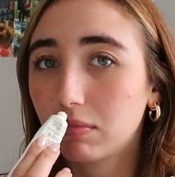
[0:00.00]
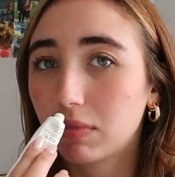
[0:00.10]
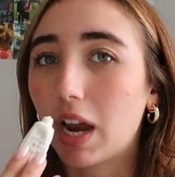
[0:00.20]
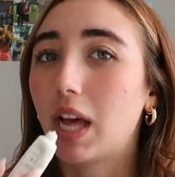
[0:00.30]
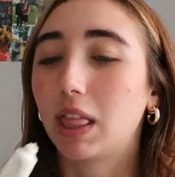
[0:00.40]

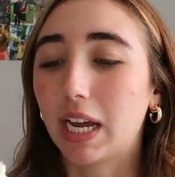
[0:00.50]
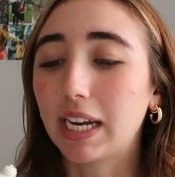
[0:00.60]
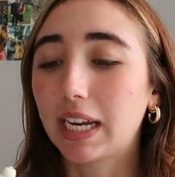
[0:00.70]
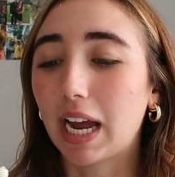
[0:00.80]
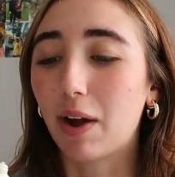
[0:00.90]
And I
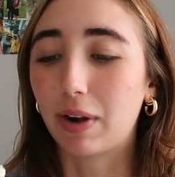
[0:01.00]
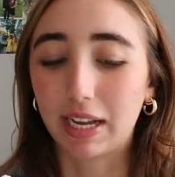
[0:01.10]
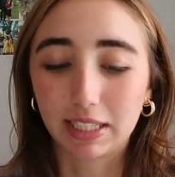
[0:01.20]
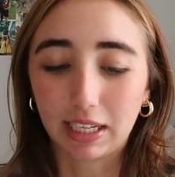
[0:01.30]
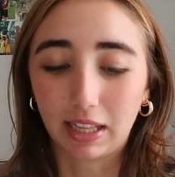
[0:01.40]
like how it
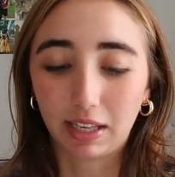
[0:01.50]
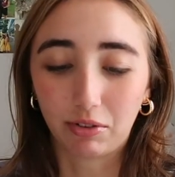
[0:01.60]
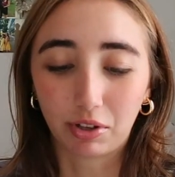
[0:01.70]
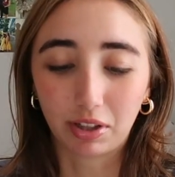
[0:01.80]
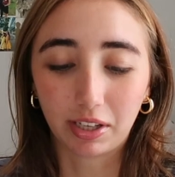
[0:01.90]
has like a
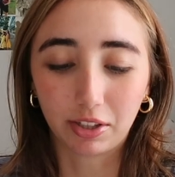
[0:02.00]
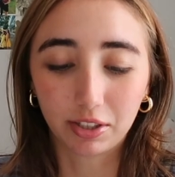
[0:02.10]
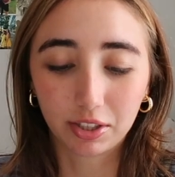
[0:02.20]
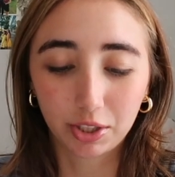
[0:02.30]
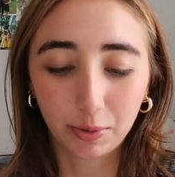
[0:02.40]
little
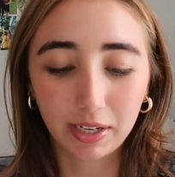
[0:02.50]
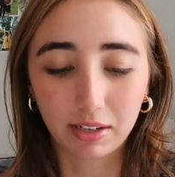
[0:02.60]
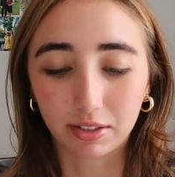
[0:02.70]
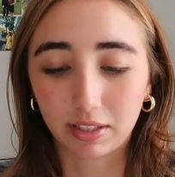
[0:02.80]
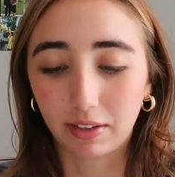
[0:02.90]
glitter to it.
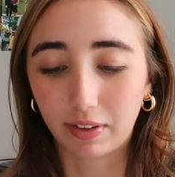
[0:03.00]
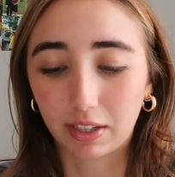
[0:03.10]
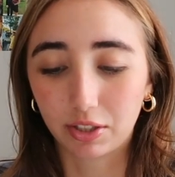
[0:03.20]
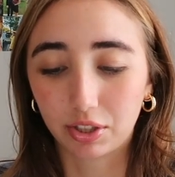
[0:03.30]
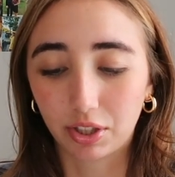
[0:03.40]
I'll see if I
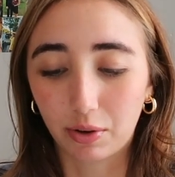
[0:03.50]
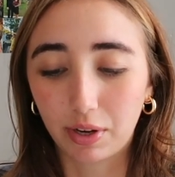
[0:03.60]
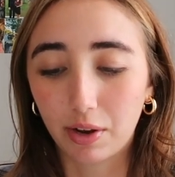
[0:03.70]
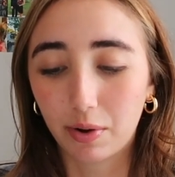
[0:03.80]
could show you.